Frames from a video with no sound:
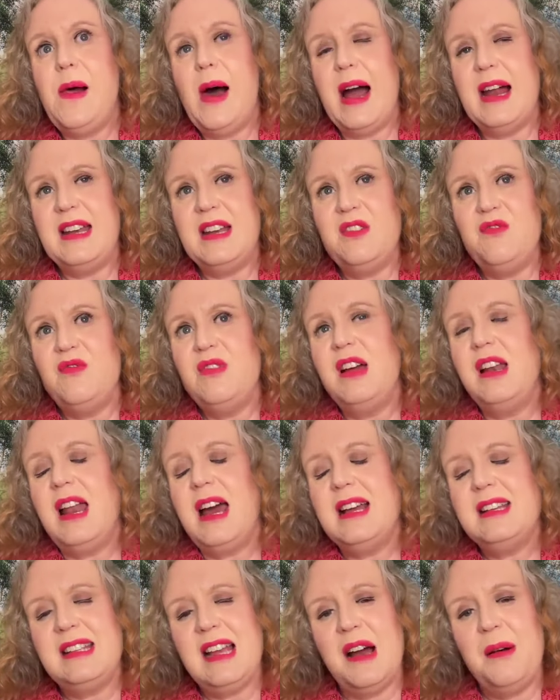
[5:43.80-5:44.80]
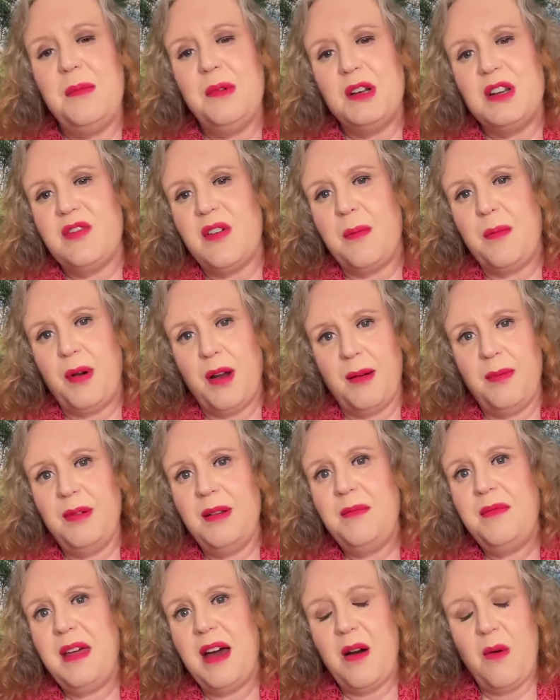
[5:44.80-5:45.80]
I didn't realize how much of a
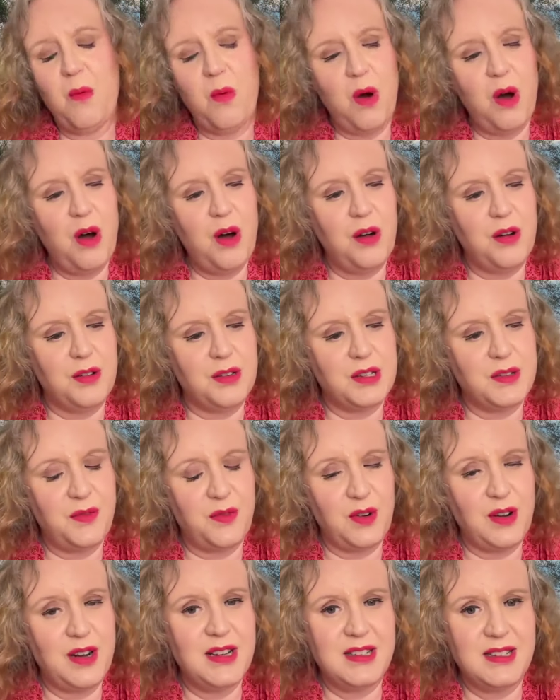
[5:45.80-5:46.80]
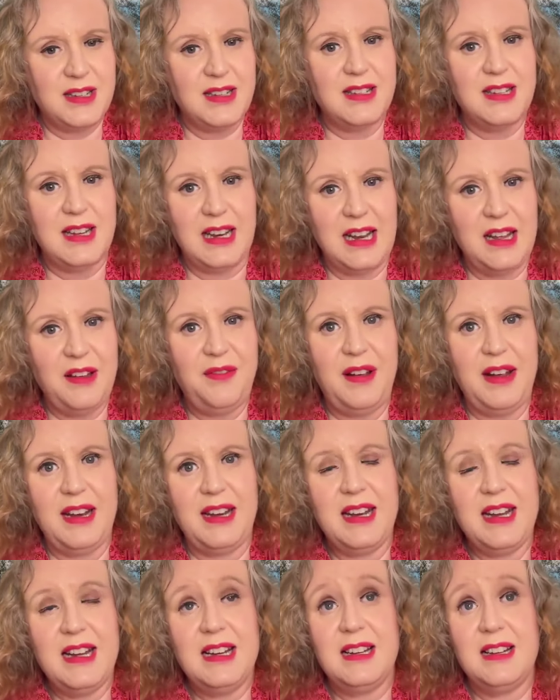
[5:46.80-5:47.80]
problem that was for inner city
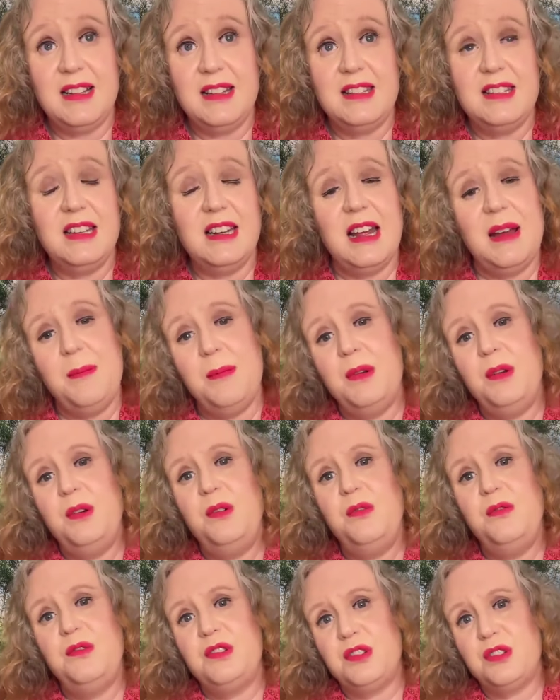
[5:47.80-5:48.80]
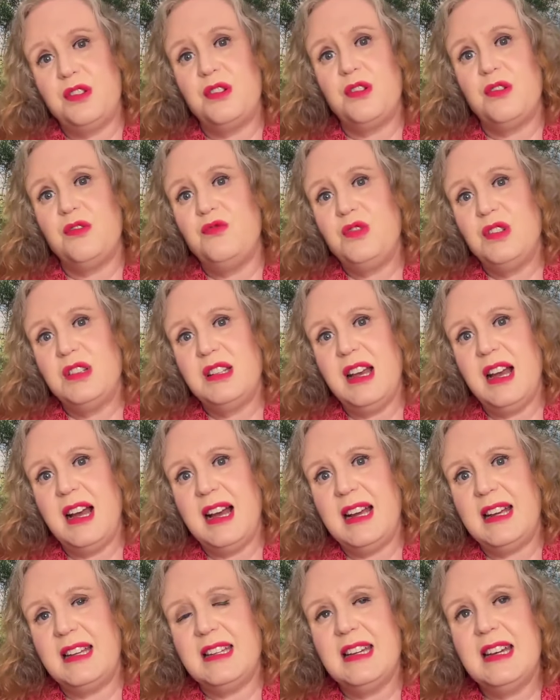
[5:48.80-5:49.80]
living until I moved to the
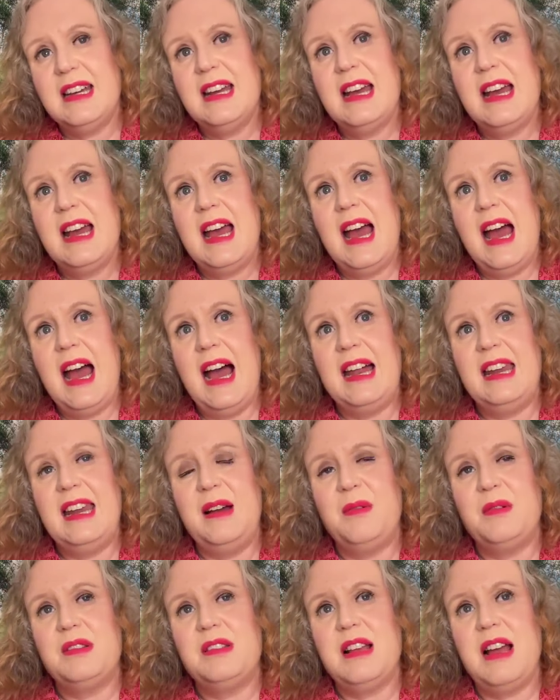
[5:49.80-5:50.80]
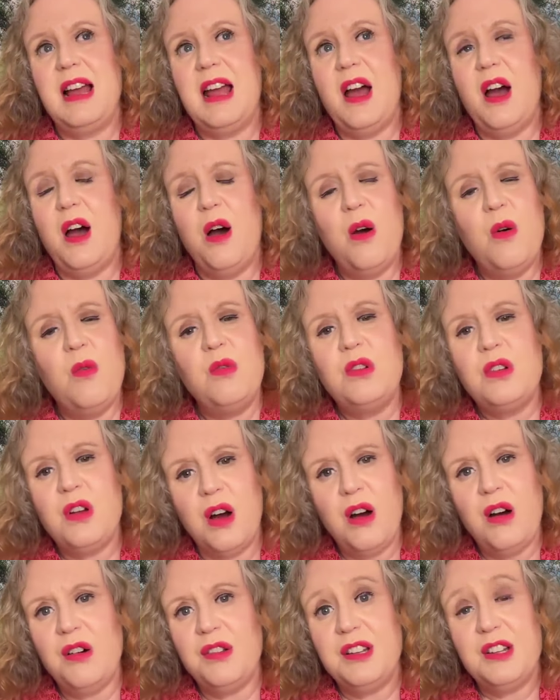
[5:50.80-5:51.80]
countryside. And I was like, oh
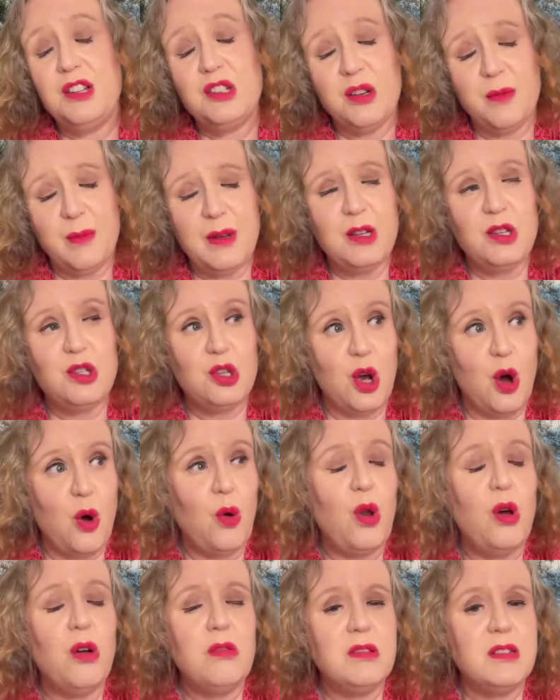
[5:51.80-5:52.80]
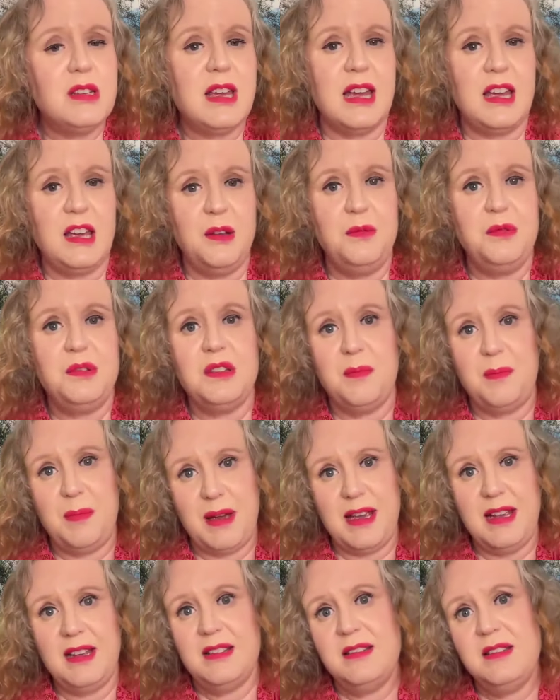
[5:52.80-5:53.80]
God, it took me so long to get used to
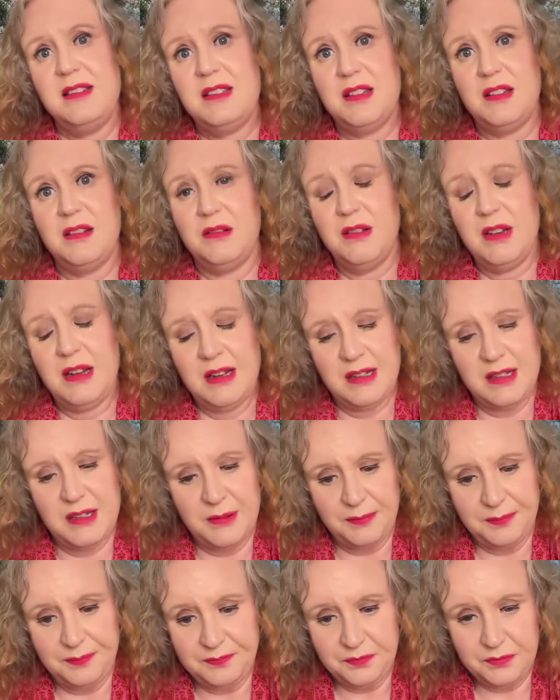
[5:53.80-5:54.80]
peace and stillness.